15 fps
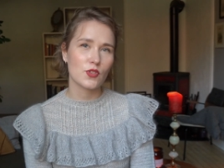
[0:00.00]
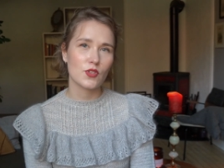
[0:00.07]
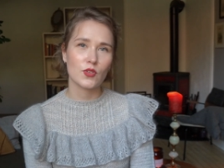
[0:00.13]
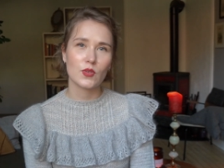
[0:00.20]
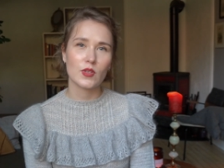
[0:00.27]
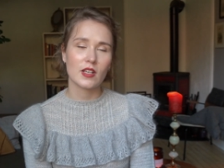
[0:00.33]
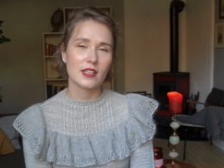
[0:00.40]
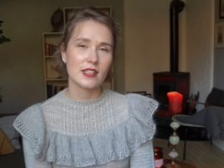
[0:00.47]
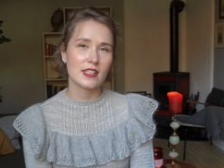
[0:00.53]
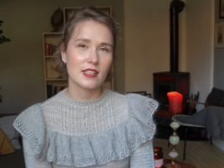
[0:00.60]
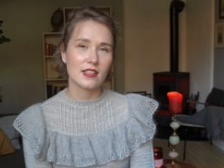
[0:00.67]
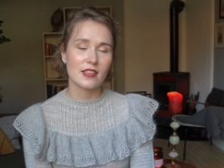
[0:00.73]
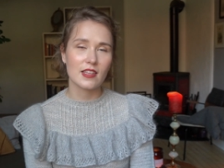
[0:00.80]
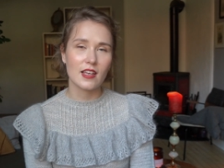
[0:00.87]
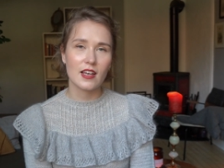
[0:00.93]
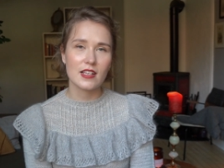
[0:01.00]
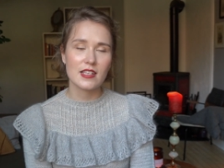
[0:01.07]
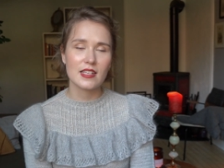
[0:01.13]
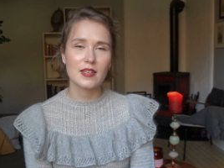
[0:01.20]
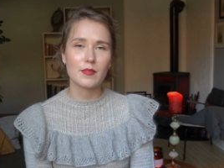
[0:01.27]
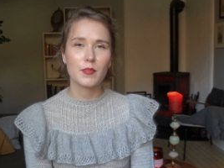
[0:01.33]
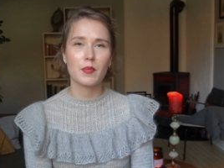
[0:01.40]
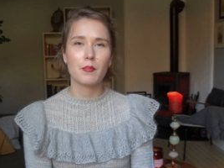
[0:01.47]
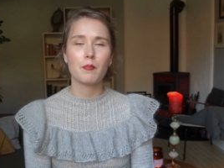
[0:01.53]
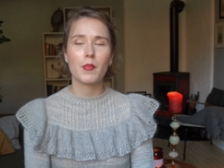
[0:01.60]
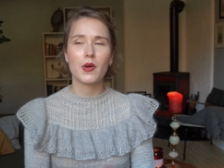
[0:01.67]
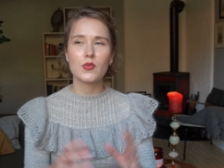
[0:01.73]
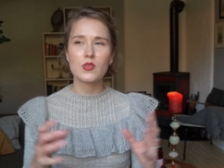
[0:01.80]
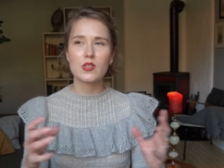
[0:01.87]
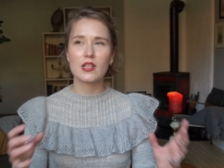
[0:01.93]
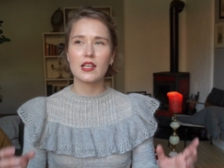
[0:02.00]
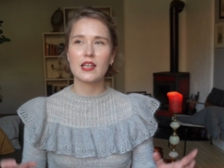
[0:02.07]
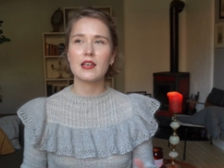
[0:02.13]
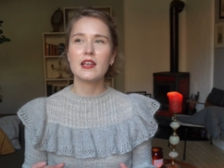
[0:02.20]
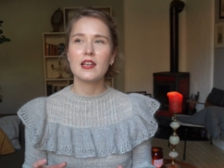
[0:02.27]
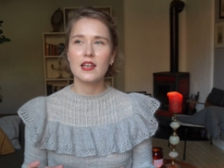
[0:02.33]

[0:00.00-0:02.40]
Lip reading: to 1930, but mostly